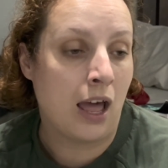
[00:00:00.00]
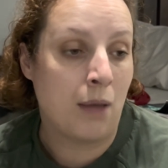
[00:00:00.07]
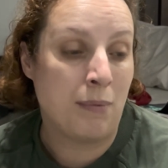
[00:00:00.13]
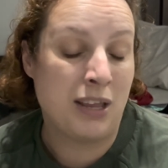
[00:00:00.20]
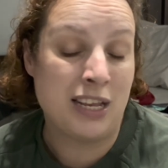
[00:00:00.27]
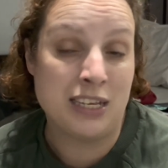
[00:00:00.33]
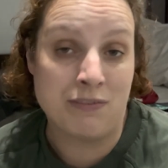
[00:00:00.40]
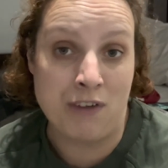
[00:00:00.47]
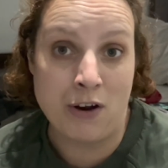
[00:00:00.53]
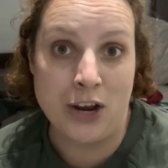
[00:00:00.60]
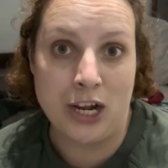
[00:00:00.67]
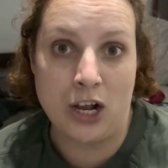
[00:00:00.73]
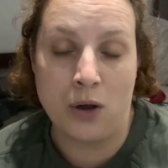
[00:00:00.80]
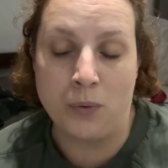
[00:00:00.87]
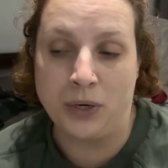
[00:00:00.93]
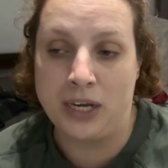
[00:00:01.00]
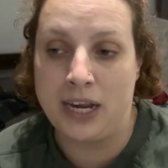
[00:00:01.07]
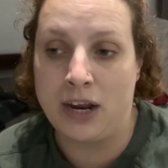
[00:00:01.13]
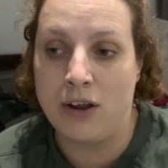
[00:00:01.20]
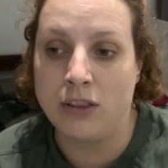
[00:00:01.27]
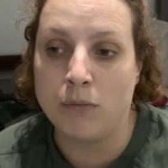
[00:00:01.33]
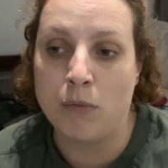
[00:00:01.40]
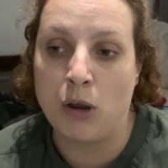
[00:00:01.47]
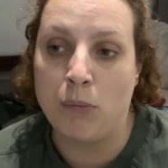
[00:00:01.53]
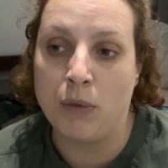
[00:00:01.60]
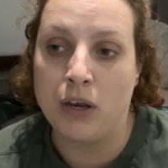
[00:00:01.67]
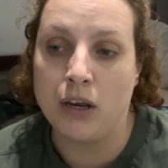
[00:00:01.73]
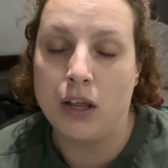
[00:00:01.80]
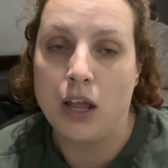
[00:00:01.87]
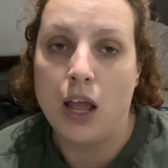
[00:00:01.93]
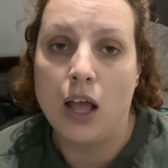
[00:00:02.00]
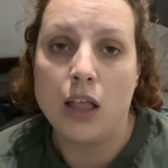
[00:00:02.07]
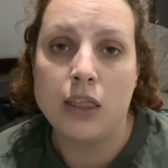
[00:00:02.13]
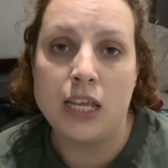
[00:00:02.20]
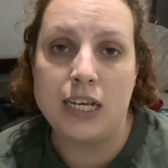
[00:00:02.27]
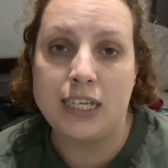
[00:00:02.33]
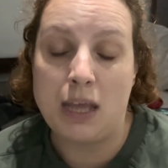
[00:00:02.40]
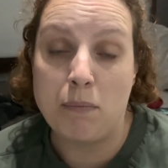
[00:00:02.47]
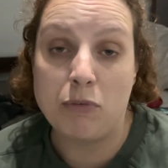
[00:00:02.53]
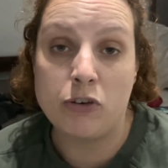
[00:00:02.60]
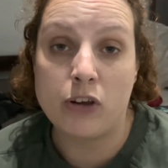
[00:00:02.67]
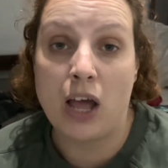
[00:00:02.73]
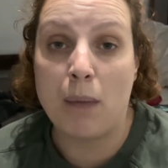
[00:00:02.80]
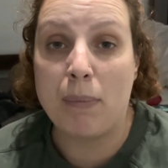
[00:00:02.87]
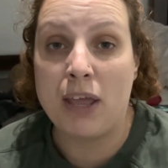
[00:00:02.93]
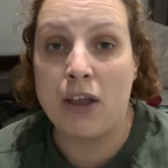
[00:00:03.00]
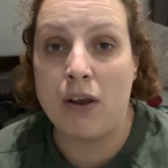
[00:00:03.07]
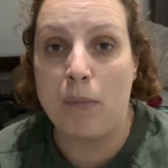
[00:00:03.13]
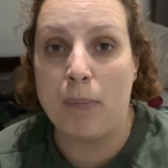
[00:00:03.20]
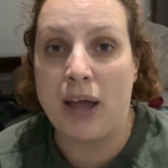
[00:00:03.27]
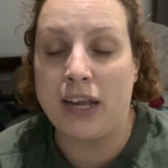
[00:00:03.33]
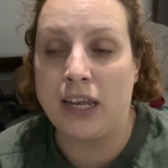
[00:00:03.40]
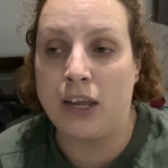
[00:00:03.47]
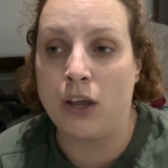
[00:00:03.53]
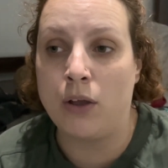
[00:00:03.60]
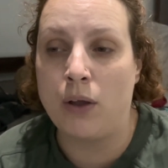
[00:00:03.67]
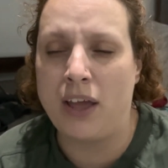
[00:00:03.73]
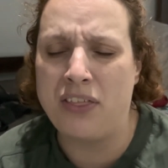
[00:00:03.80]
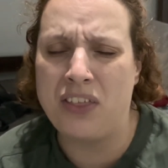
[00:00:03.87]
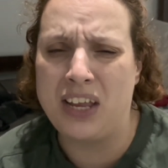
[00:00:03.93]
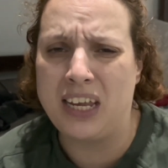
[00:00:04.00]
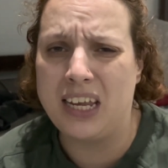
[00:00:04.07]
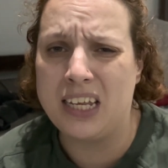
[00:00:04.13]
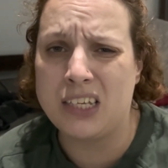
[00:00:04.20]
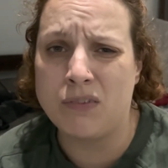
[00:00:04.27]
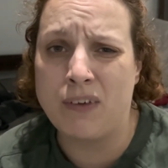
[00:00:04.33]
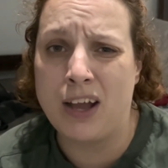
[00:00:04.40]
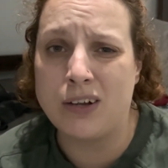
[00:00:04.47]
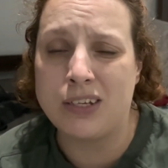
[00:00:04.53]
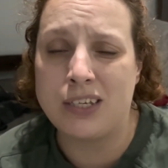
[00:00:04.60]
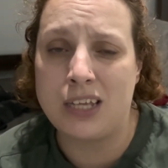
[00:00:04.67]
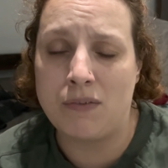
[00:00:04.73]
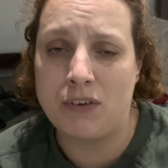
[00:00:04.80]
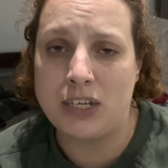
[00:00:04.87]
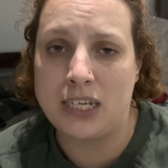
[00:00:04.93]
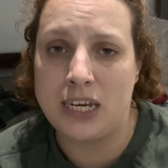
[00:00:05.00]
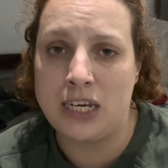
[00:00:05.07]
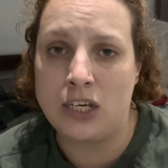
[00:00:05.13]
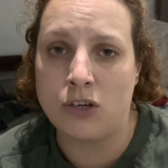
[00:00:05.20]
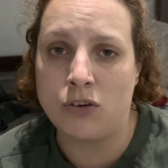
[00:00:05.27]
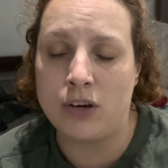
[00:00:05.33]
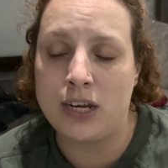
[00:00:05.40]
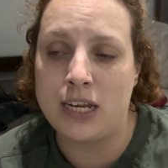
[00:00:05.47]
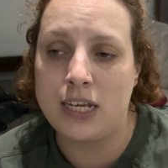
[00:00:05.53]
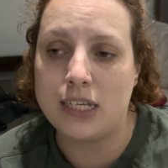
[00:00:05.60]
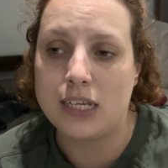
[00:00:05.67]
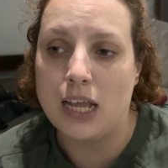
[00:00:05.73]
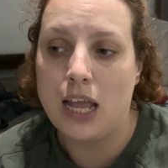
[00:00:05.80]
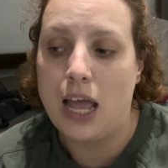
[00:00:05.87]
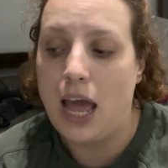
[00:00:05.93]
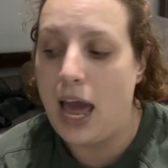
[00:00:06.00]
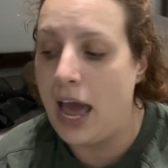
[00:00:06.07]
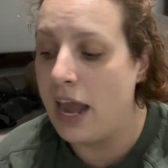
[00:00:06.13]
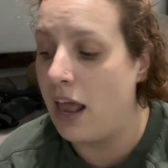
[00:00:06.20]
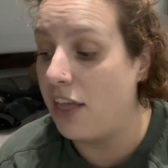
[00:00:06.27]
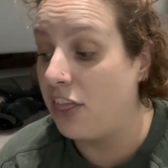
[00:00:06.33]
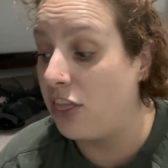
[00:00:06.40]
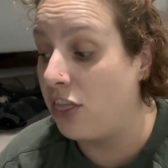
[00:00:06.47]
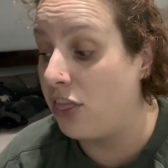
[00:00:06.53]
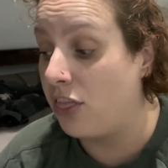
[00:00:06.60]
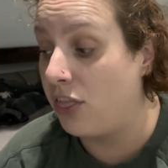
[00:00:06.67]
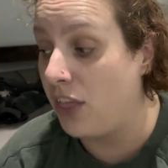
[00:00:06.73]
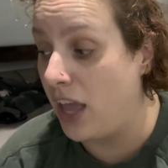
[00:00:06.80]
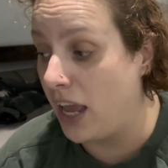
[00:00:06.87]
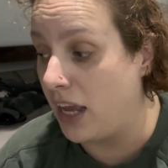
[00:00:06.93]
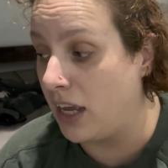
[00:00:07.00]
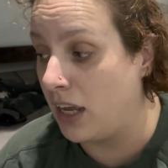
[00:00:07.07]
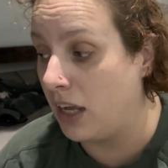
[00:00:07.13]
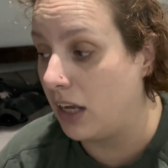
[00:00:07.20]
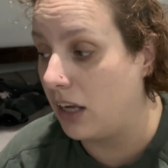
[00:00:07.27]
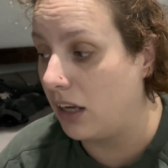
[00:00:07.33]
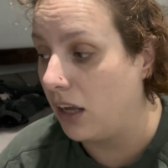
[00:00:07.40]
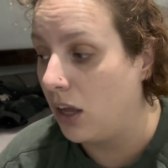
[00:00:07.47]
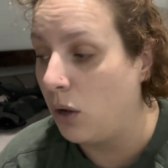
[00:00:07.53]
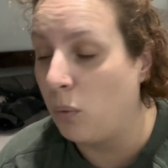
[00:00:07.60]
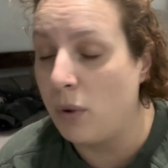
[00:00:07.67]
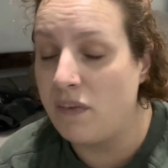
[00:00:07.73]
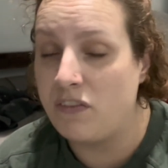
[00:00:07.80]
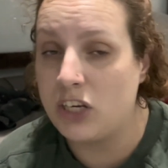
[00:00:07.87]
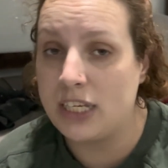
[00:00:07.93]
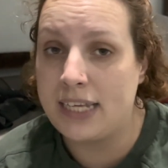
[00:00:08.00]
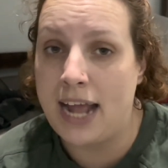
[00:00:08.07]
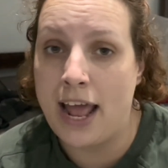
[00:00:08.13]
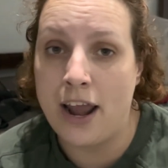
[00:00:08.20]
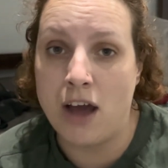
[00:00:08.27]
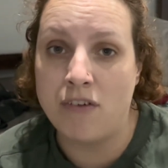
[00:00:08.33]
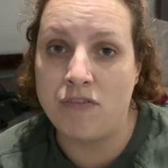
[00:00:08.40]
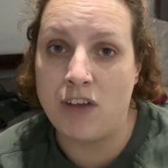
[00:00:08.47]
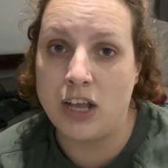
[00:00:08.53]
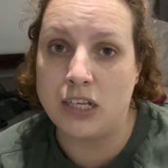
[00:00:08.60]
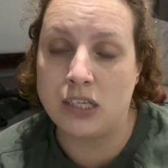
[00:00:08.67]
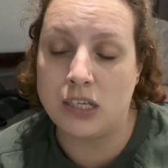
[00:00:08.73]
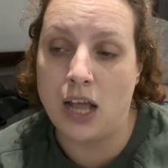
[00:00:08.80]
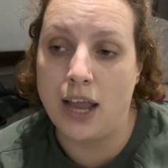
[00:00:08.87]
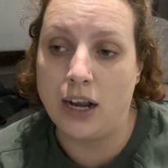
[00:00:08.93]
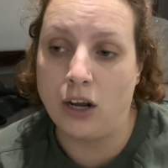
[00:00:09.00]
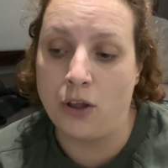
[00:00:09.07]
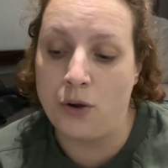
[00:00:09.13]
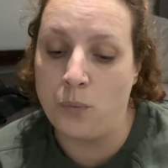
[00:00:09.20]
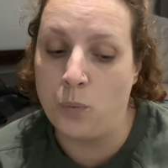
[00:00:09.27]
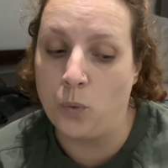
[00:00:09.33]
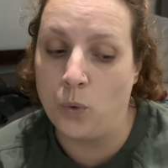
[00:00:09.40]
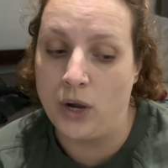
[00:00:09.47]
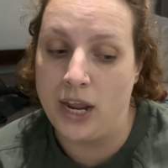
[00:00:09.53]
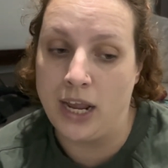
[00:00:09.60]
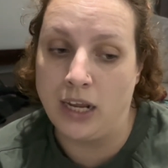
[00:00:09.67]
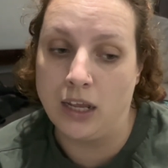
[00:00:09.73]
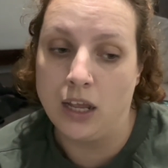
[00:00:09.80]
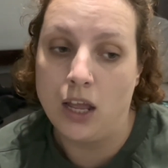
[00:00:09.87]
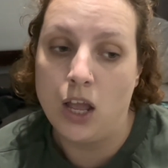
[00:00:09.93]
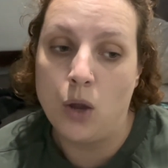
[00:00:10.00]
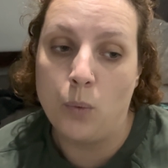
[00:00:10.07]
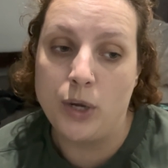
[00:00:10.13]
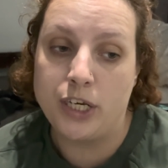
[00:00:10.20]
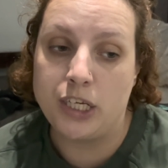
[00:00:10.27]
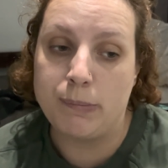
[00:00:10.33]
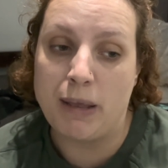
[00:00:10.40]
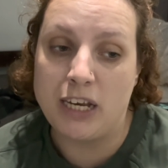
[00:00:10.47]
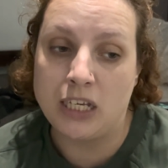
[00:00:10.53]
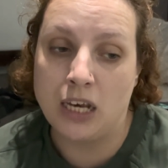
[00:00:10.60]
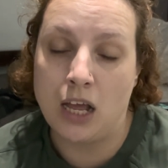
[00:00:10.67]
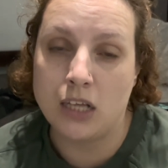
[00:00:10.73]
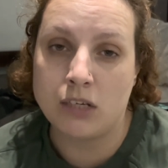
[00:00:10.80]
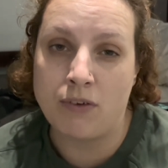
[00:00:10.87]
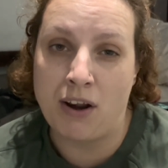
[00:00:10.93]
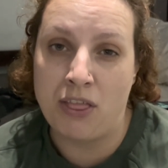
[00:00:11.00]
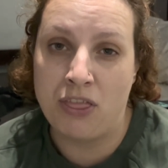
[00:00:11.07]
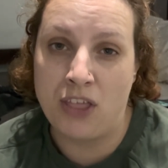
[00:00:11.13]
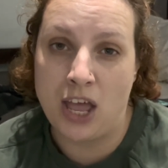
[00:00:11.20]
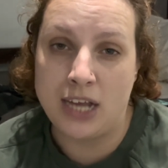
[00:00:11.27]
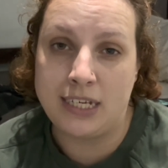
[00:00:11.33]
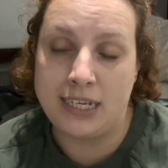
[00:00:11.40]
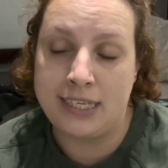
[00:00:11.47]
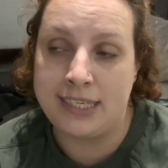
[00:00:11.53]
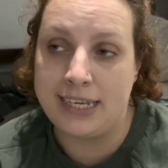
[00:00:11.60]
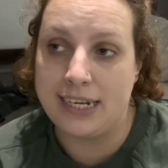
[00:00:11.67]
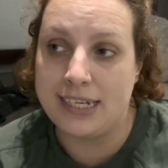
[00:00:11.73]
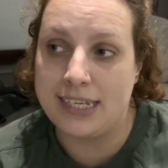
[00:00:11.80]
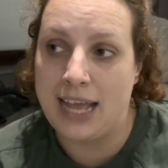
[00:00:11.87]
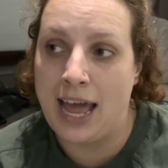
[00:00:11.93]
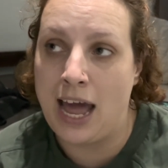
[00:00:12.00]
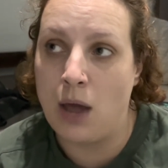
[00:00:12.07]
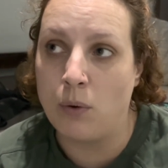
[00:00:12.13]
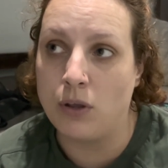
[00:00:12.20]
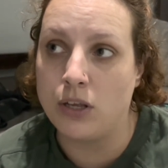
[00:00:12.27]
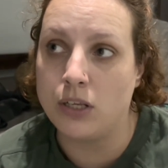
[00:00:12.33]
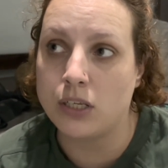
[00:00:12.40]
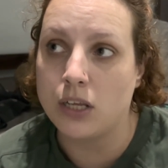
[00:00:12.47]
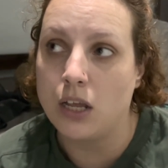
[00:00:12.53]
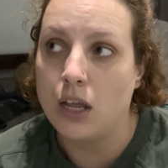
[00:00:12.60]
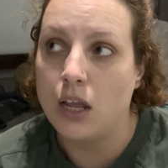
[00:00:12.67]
It is very cold in here at the moment. The temperature up here in Baguio, I think, is around 17 degrees. And I think we've just had our first cyclone warning, which is meant to last around 36 hours.